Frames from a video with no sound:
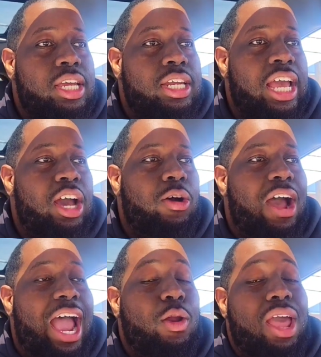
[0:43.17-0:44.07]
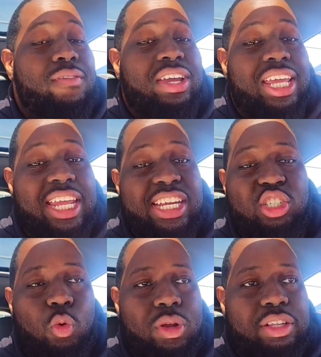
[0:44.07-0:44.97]
Now, I don't have an
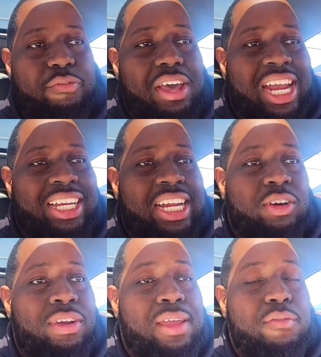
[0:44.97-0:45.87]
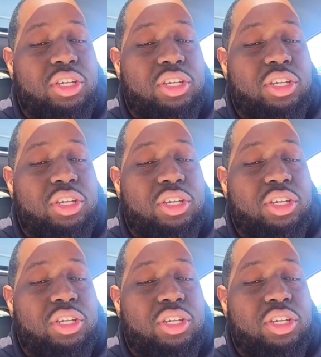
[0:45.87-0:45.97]
issue with the fact that the Ravens